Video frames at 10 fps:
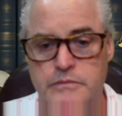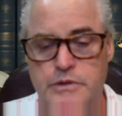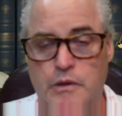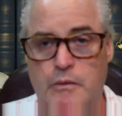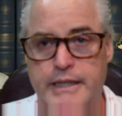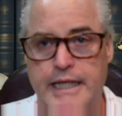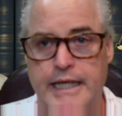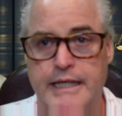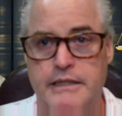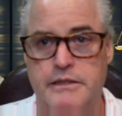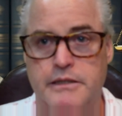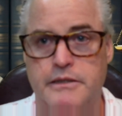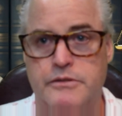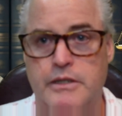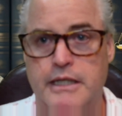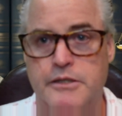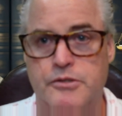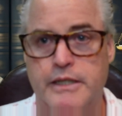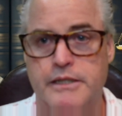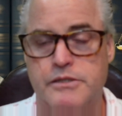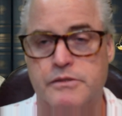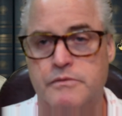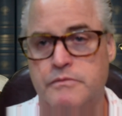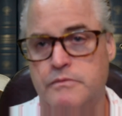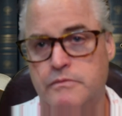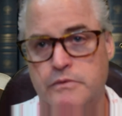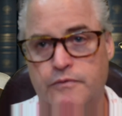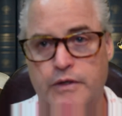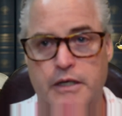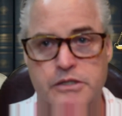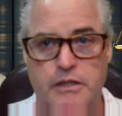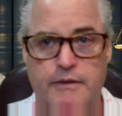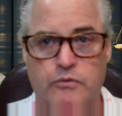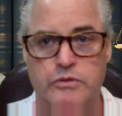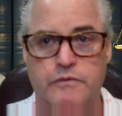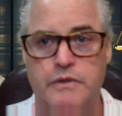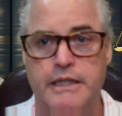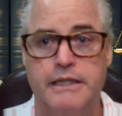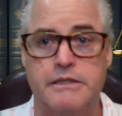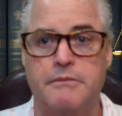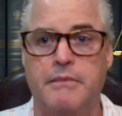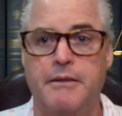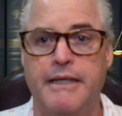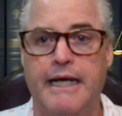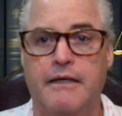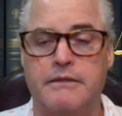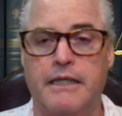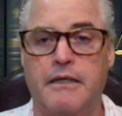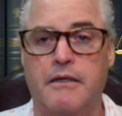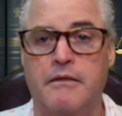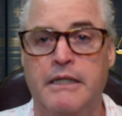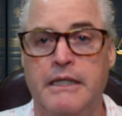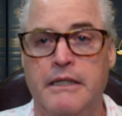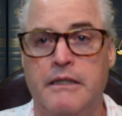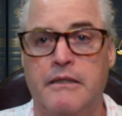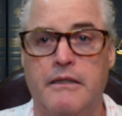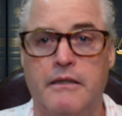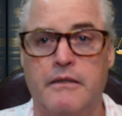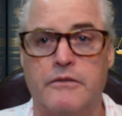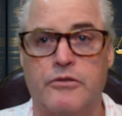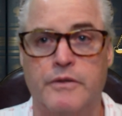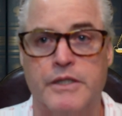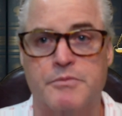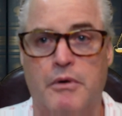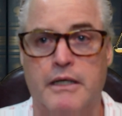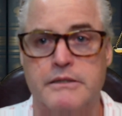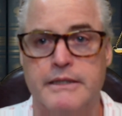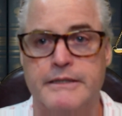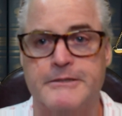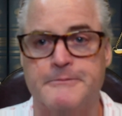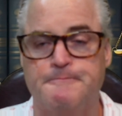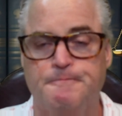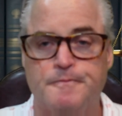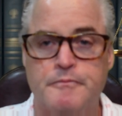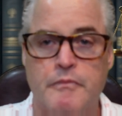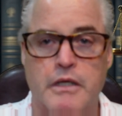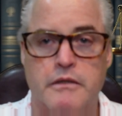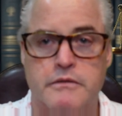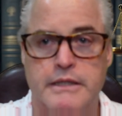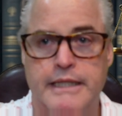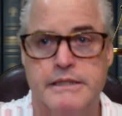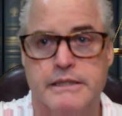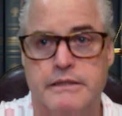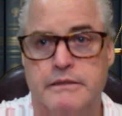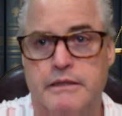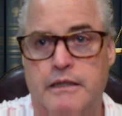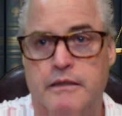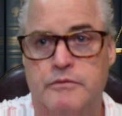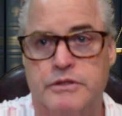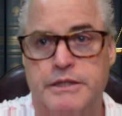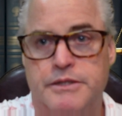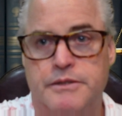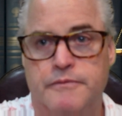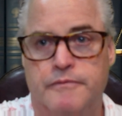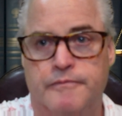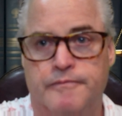do all we can to try to address the various levels of things that may be out there through this process. Thanks, and see you soon.